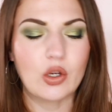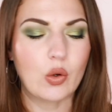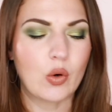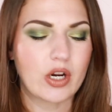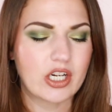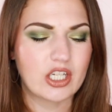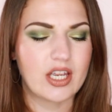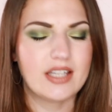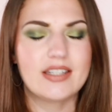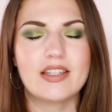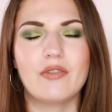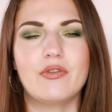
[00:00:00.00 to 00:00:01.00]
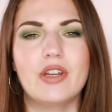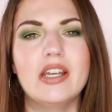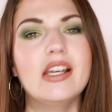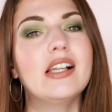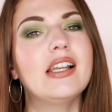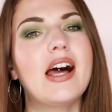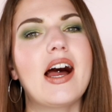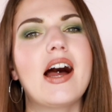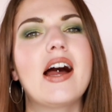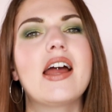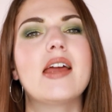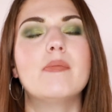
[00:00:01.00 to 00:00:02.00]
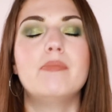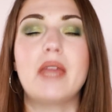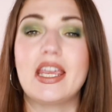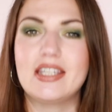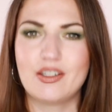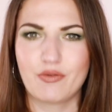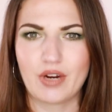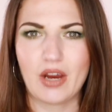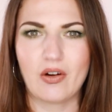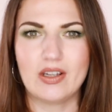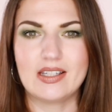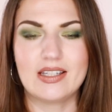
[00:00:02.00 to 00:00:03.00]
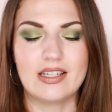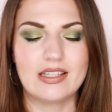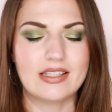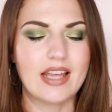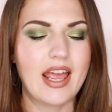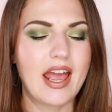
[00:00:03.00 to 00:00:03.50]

gorgeous, vanilla-based fragrances.